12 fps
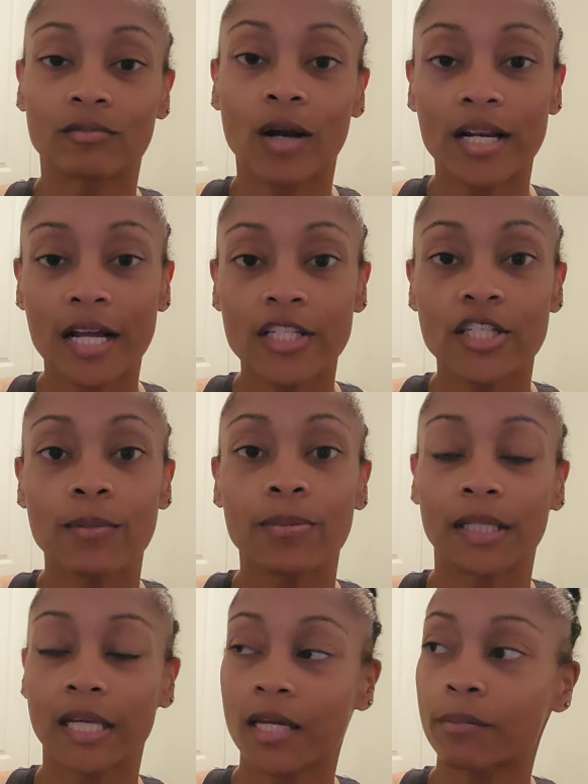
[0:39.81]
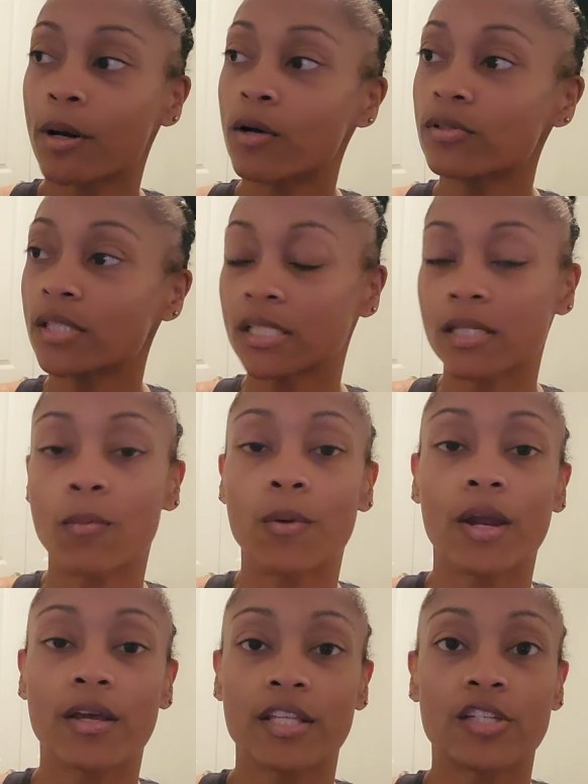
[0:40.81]
Write out your plan, post it
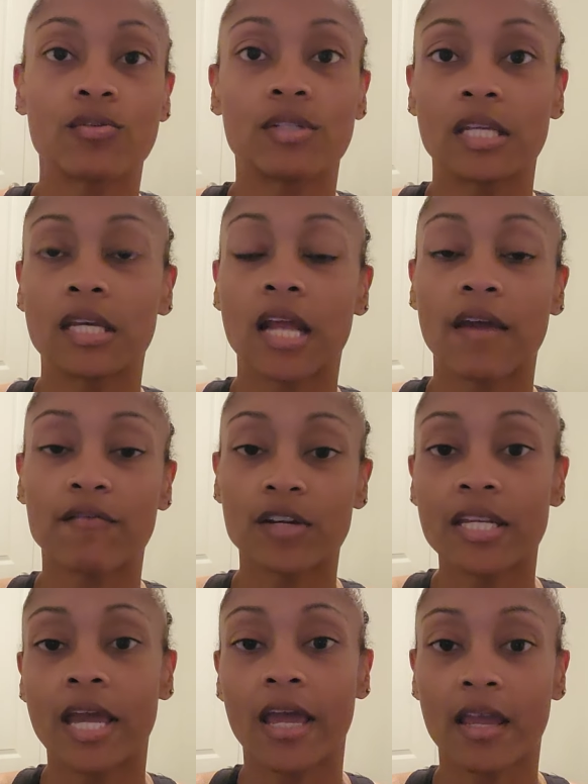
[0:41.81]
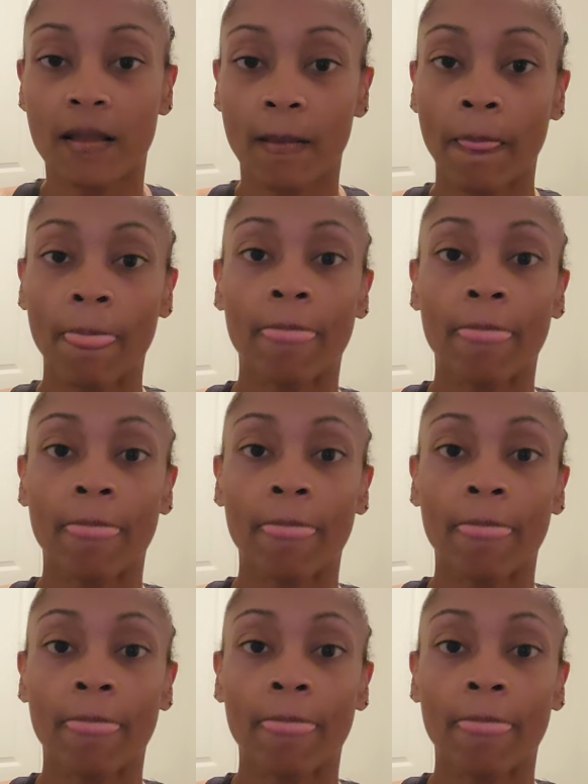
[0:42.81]
somewhere that you see it every day,